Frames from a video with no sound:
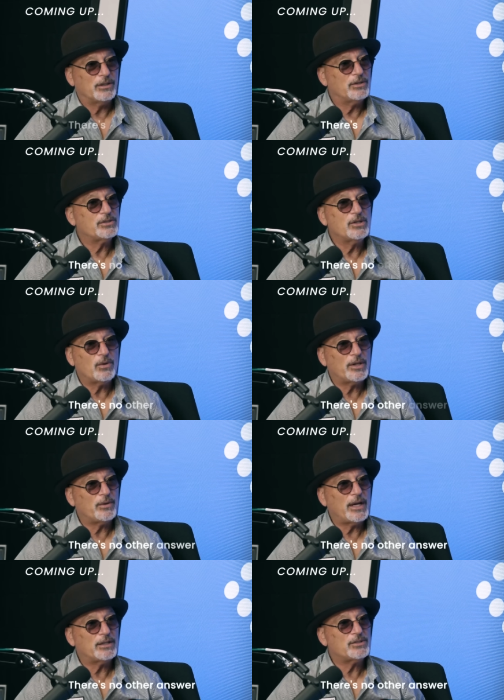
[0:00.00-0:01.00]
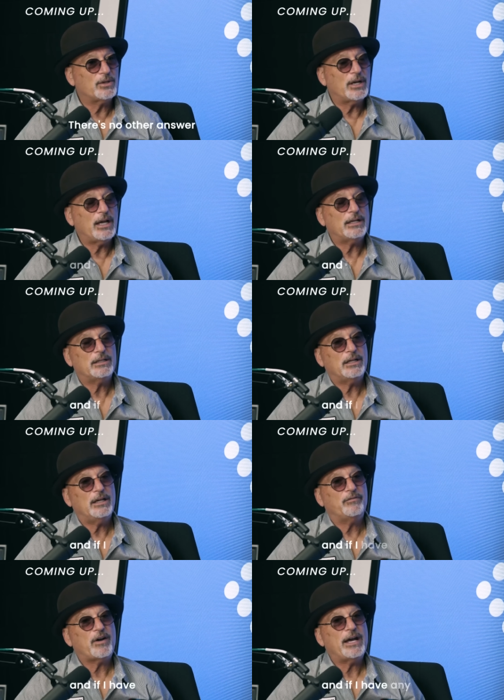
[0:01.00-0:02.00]
There's no other answer. And
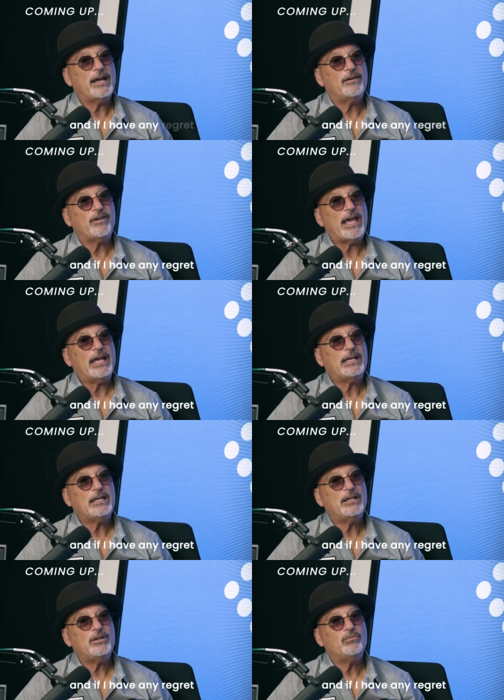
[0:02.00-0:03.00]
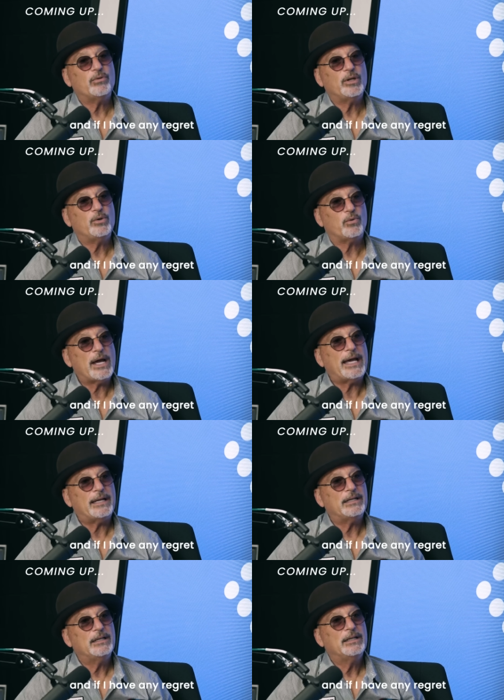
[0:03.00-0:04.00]
if I have any regret,
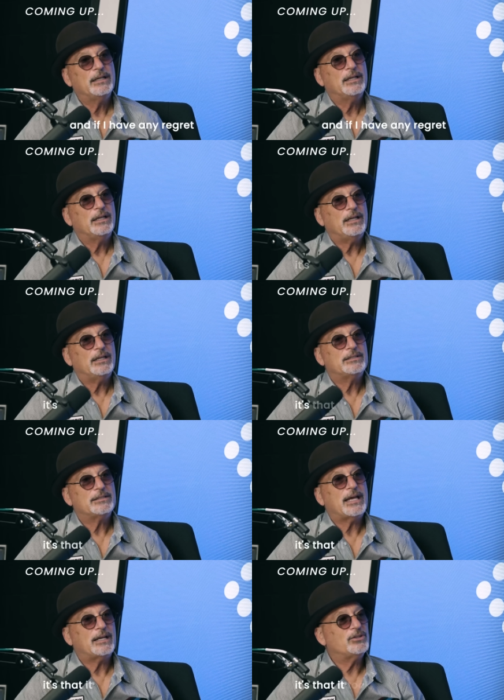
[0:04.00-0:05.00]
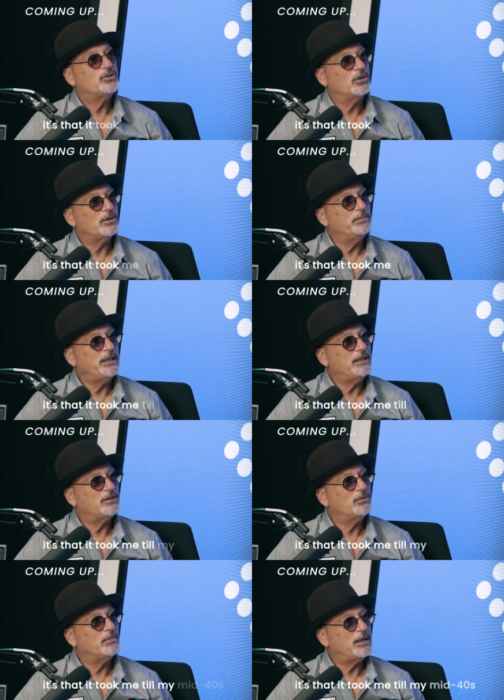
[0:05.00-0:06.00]
it's that it took me
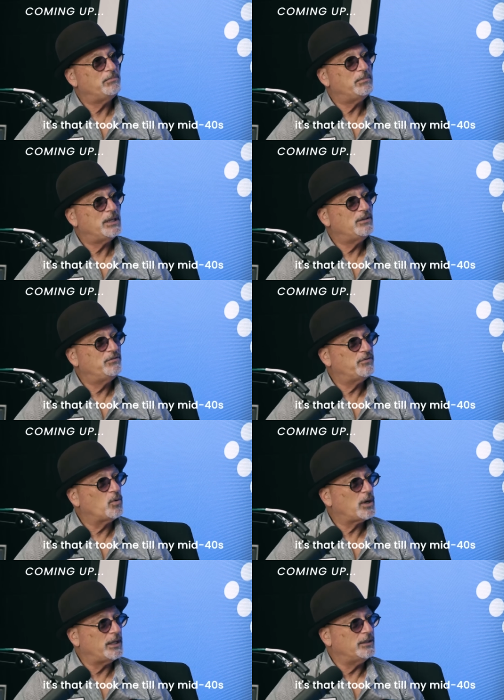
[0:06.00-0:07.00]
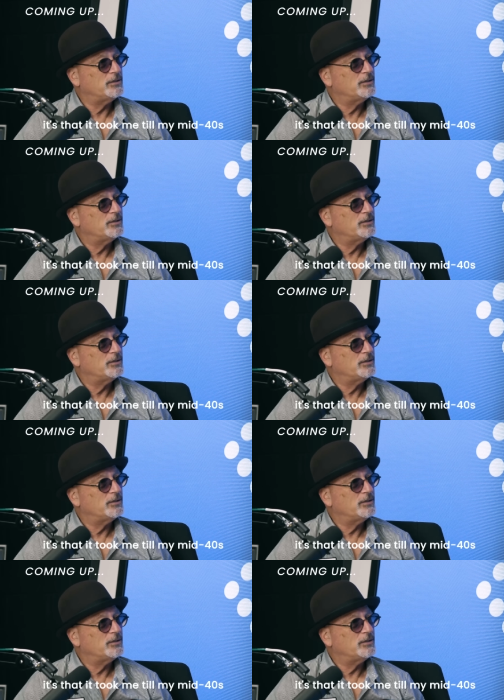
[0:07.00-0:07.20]
till my mid forties